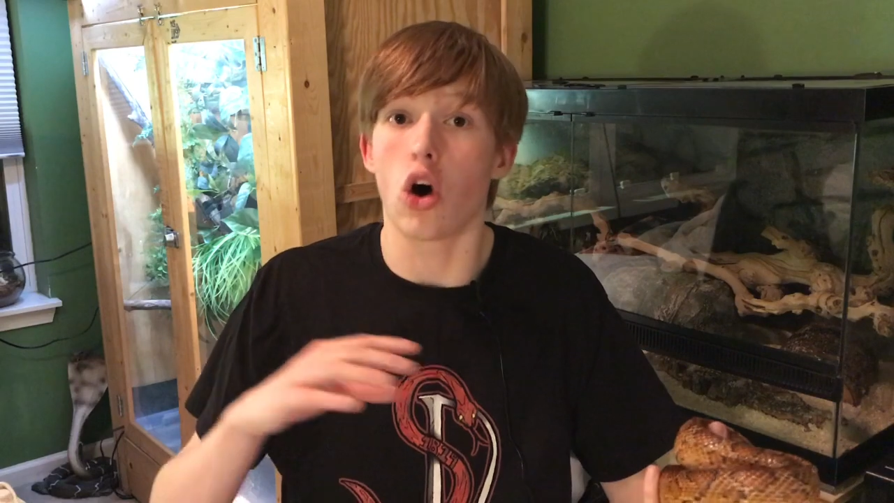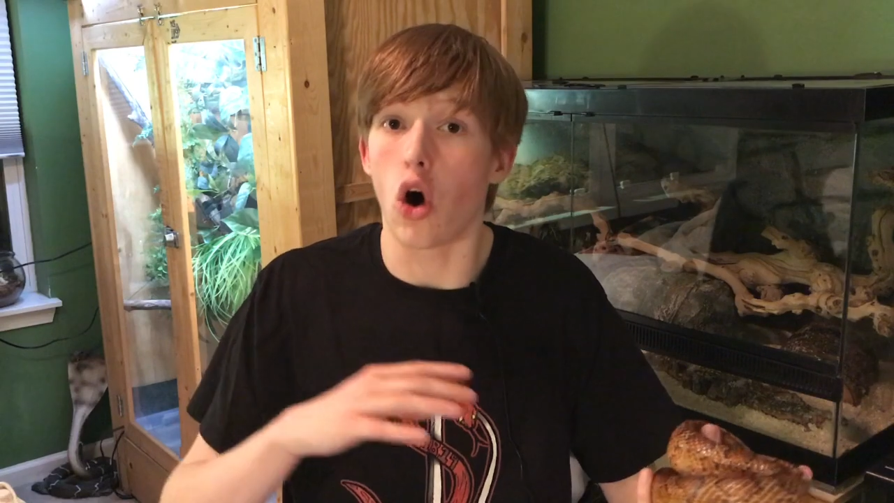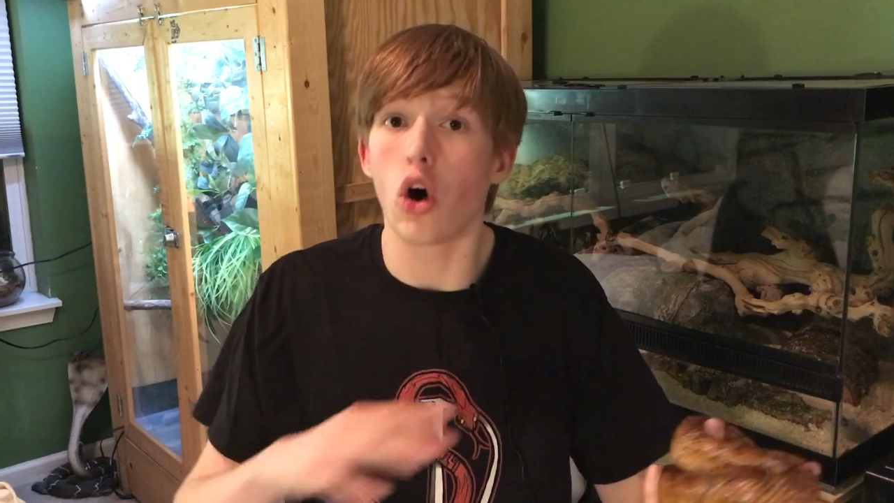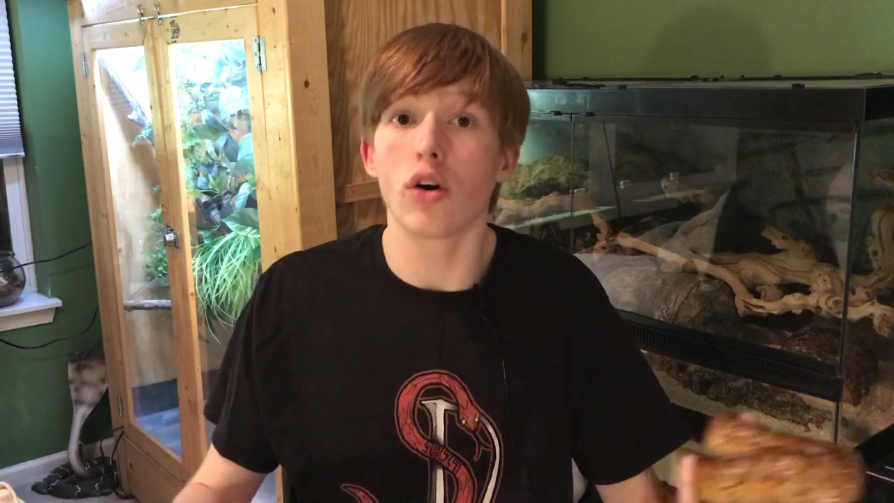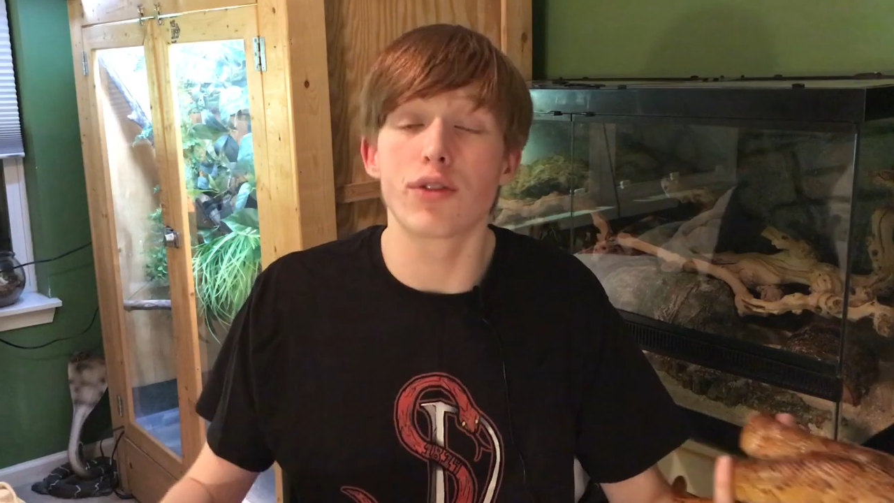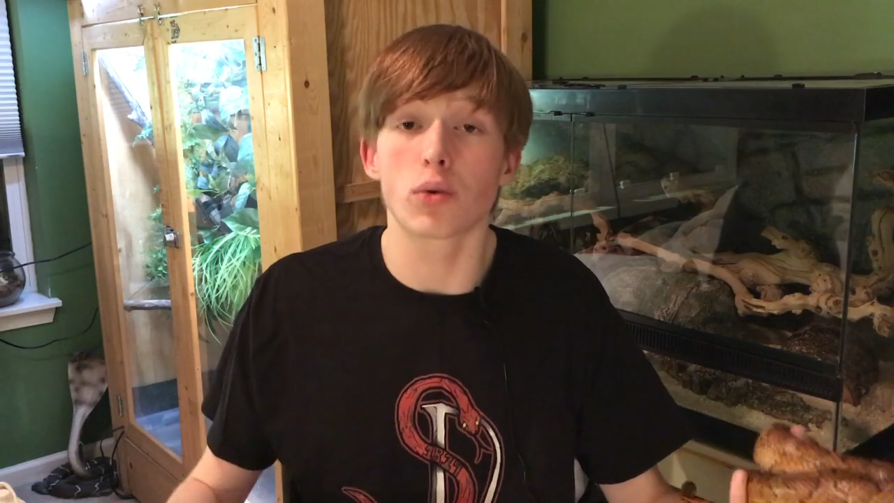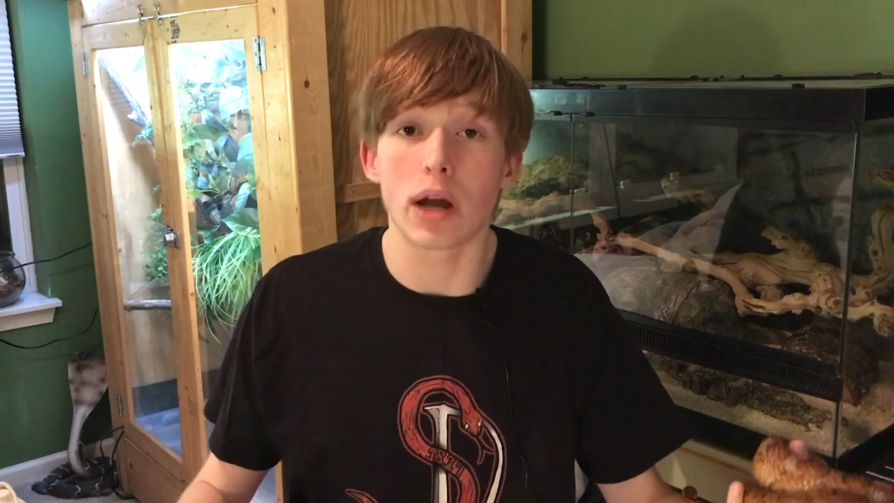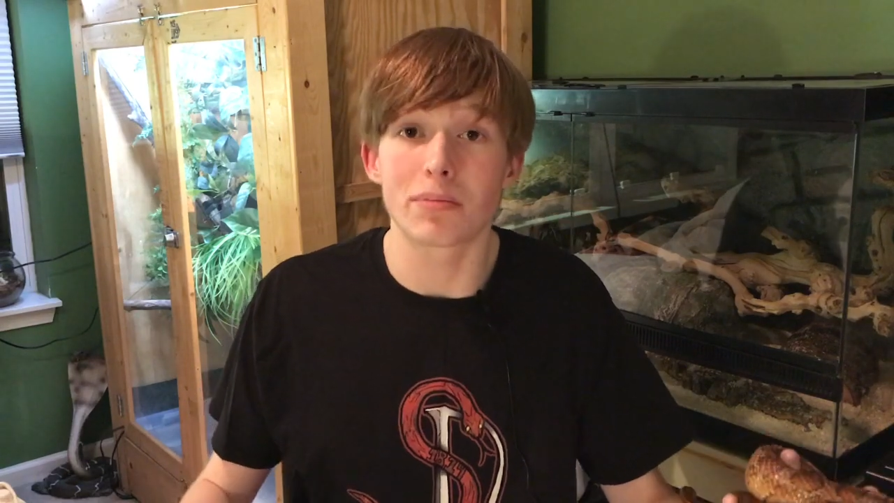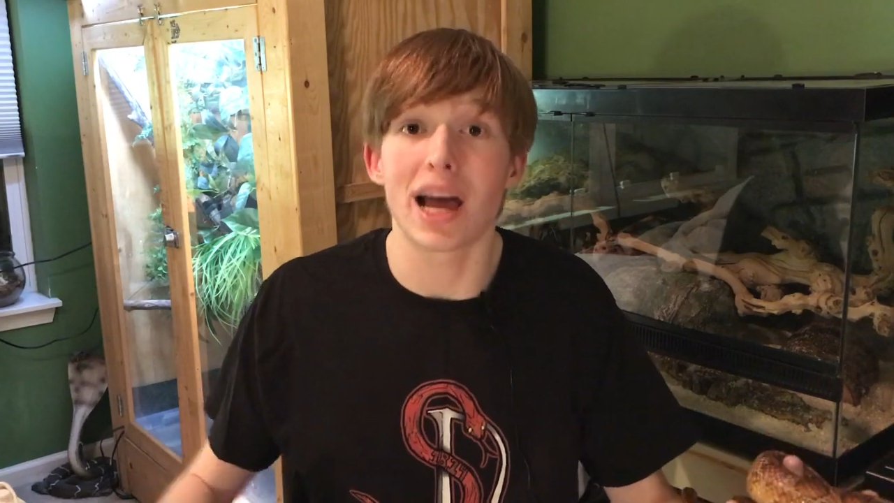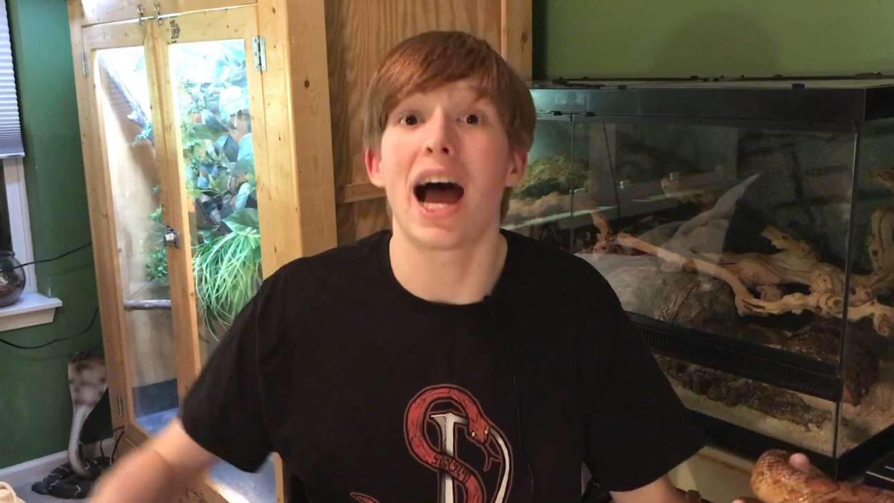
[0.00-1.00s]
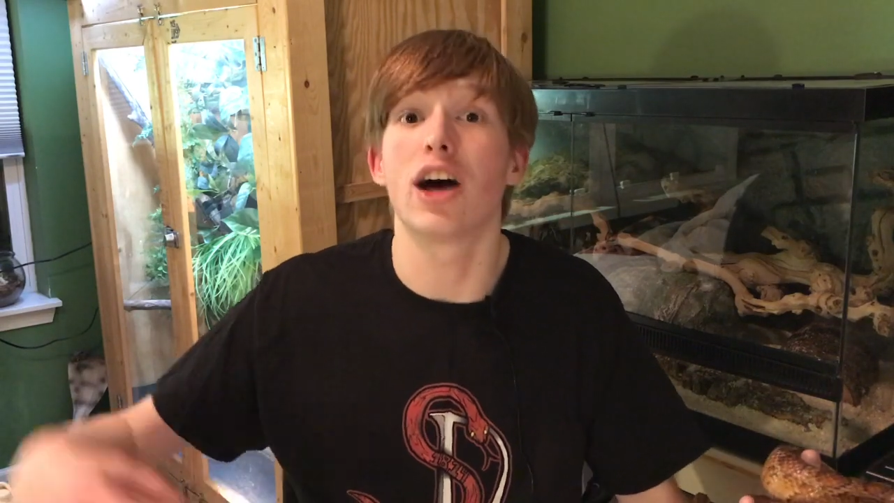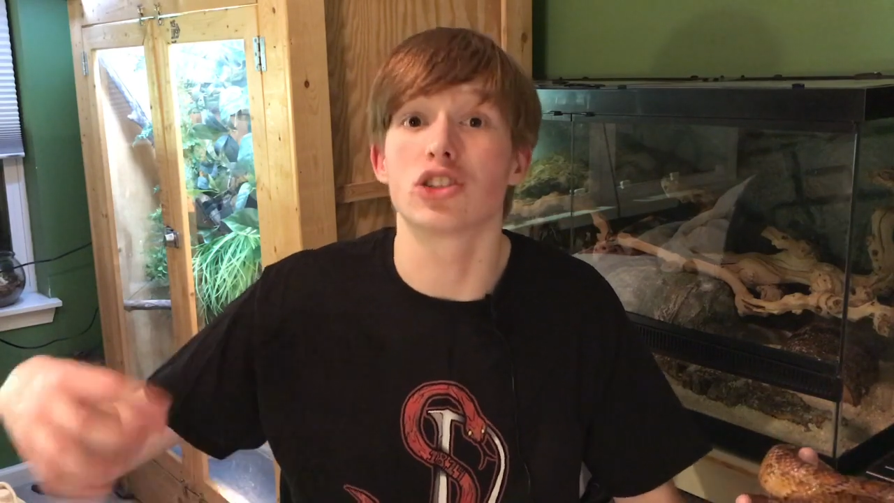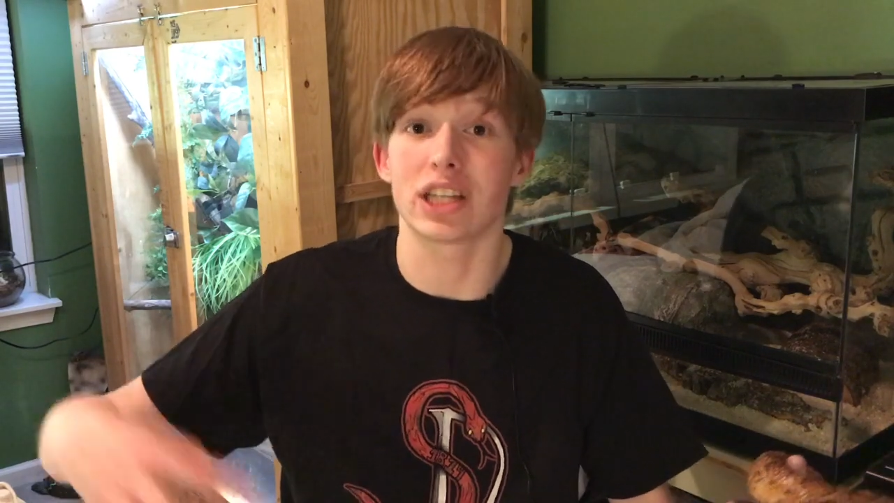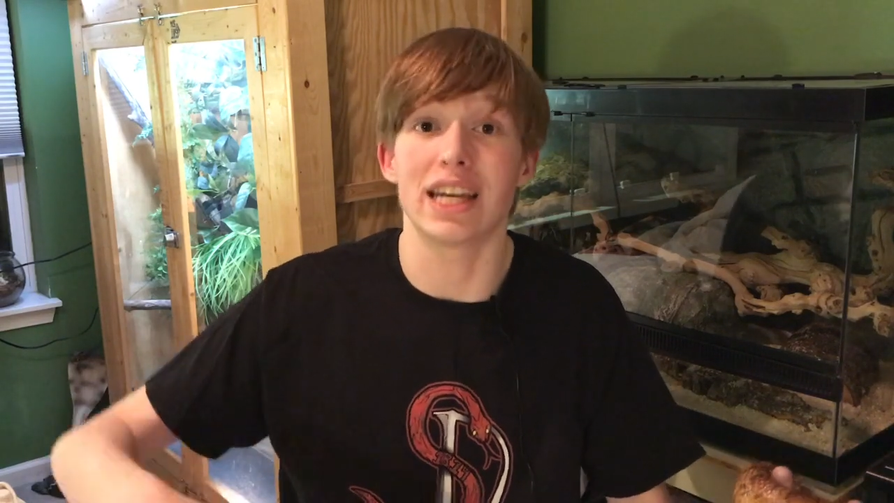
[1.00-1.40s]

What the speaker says: all of the reptiles